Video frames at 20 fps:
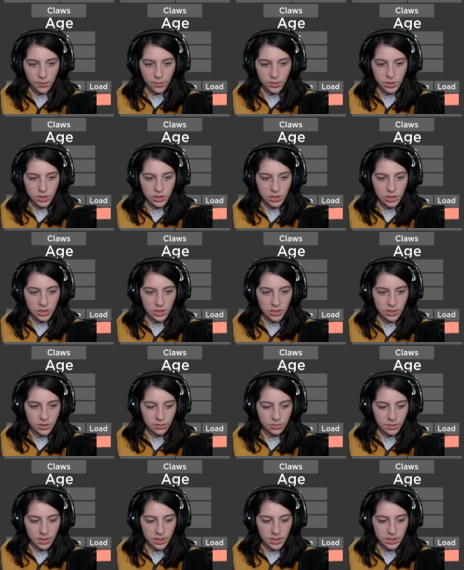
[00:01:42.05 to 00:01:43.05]
We're just gonna
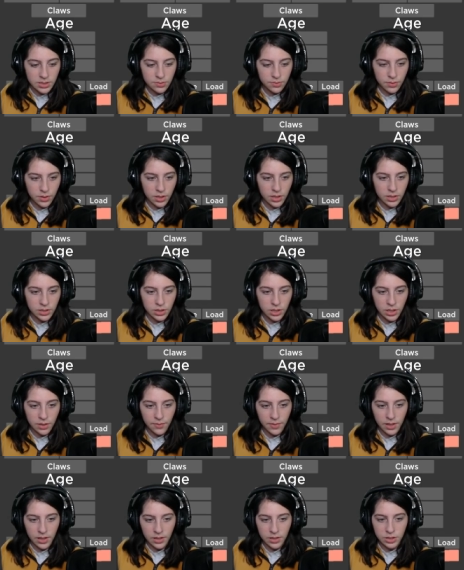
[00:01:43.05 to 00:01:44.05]
do this. We're gonna try to
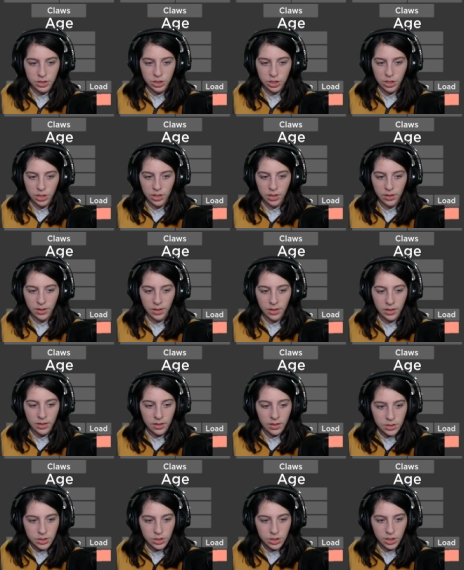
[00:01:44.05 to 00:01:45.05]
make a sharky,
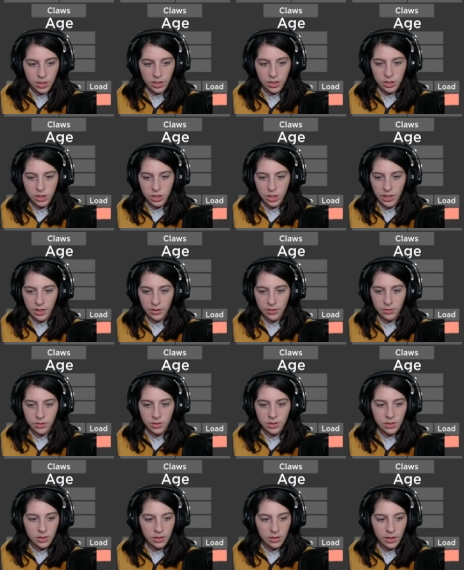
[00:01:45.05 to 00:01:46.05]
sharky child.
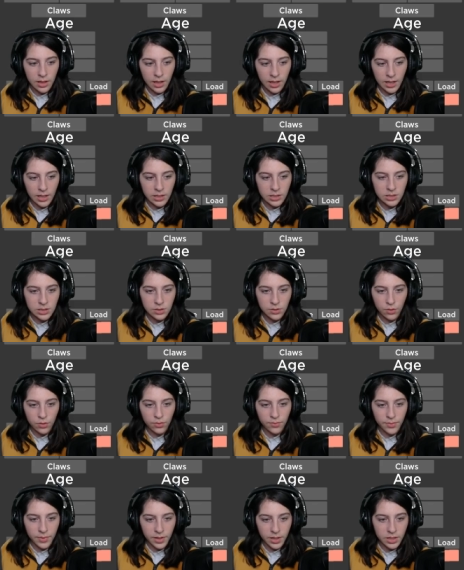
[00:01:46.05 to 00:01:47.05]
Legs,
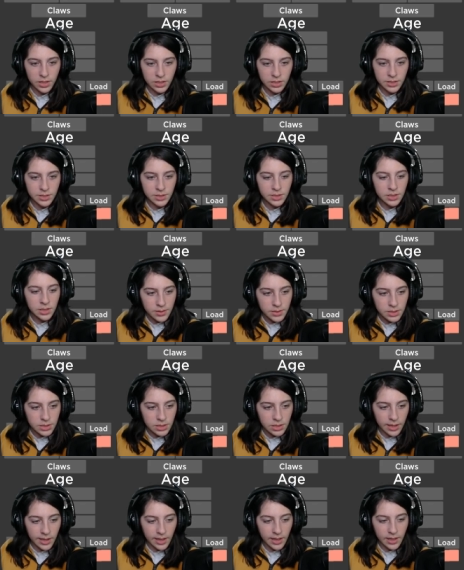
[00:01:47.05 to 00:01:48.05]
oh my goodness.
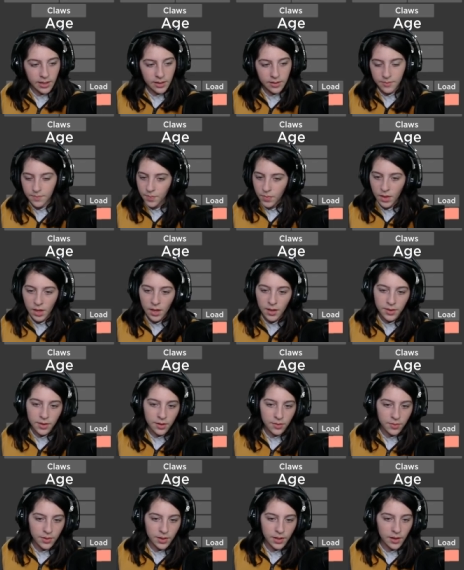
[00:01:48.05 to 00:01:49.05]
Slate,
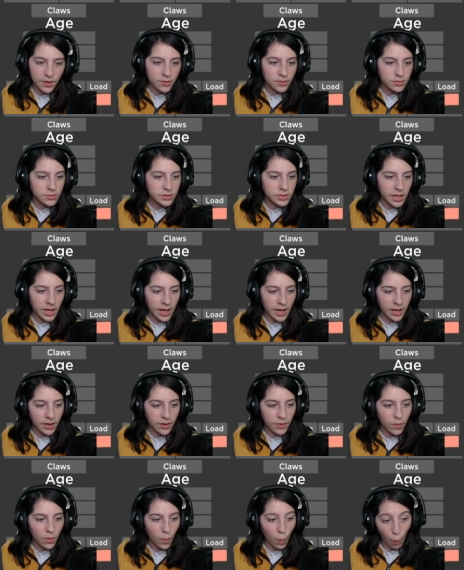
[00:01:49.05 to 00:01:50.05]
there we go.
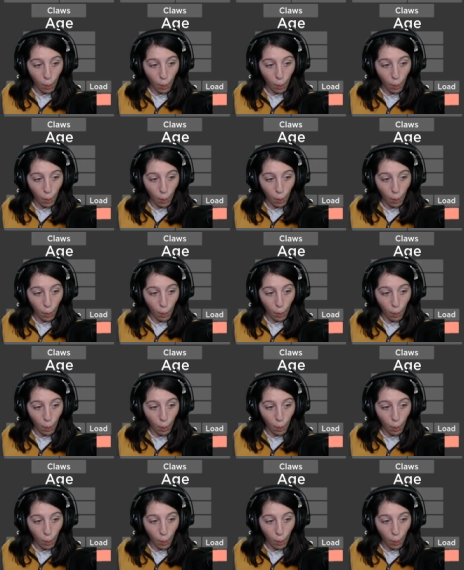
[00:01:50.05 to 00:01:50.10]
Tail.